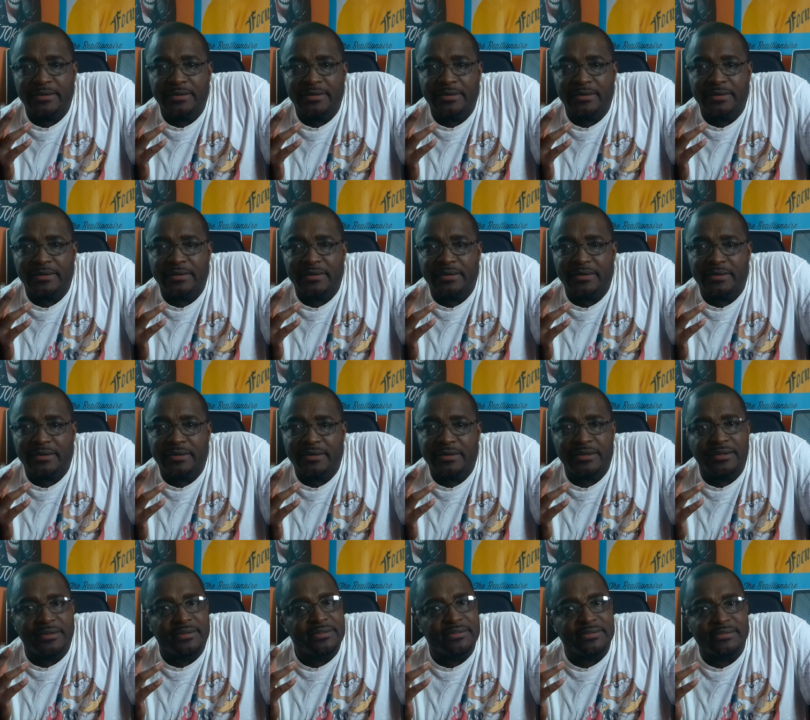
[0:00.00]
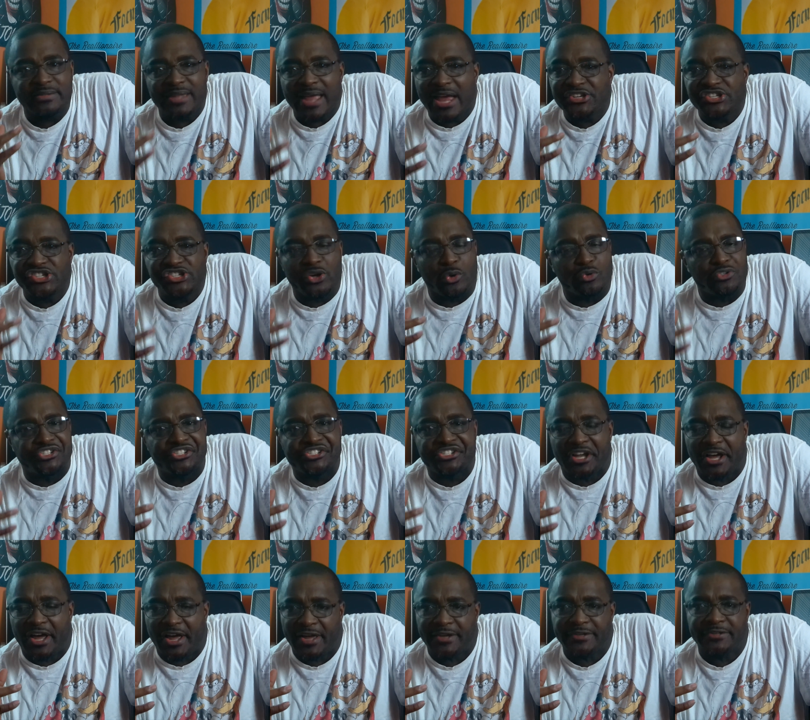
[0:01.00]
man, that's your
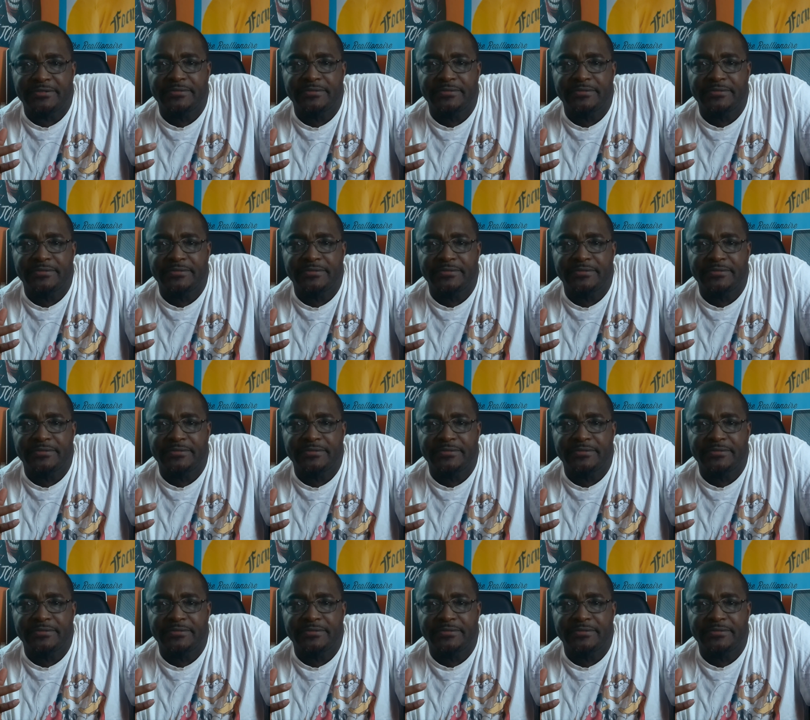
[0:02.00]
son.